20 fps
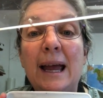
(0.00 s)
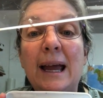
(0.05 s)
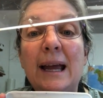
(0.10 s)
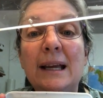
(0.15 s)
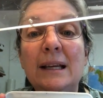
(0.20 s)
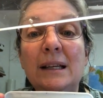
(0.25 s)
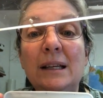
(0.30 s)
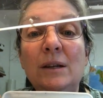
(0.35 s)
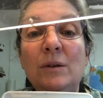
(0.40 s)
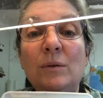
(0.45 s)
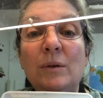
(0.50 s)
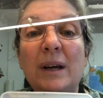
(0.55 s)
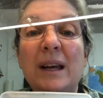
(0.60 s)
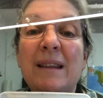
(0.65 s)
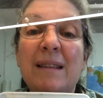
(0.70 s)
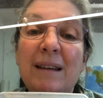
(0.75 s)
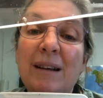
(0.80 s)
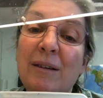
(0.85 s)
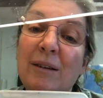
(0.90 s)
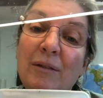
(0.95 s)
and
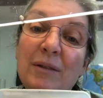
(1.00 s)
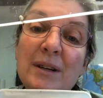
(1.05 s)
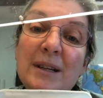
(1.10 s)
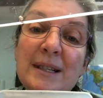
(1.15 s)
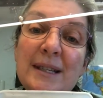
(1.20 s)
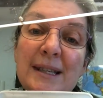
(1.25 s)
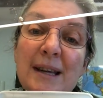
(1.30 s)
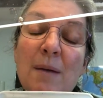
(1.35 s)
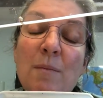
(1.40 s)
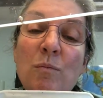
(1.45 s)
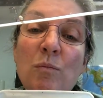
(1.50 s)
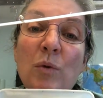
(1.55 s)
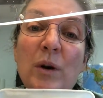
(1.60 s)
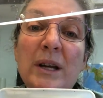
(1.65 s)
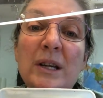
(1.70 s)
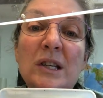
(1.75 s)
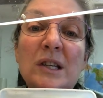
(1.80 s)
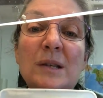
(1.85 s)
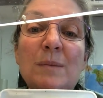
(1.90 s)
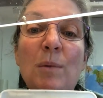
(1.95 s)
they're
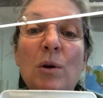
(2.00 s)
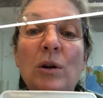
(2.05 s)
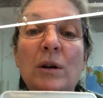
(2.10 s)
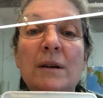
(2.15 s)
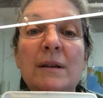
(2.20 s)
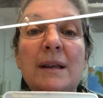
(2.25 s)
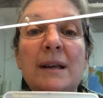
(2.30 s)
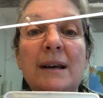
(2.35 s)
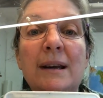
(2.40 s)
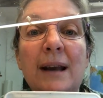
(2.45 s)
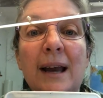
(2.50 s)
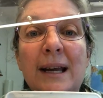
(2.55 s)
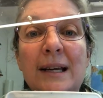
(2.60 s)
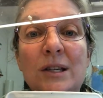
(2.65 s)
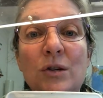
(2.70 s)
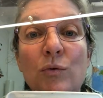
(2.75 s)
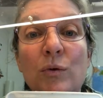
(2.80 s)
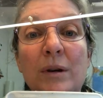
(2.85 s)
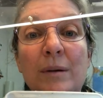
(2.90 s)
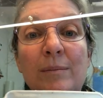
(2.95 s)
somewhat smaller than an
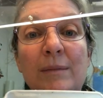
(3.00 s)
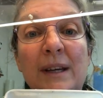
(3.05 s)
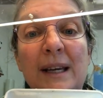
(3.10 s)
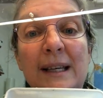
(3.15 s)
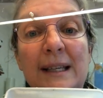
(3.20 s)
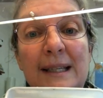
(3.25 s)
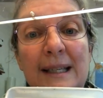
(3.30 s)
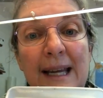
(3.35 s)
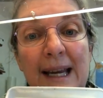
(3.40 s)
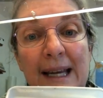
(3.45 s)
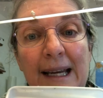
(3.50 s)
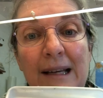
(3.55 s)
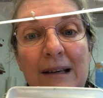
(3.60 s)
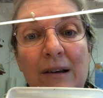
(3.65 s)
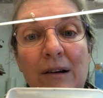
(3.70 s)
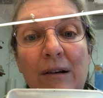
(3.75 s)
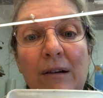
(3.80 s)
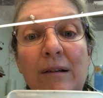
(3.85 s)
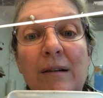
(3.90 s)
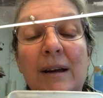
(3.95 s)
ice cream
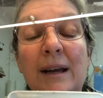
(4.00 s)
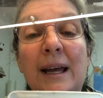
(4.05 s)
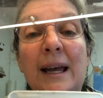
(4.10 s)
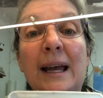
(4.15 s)
container,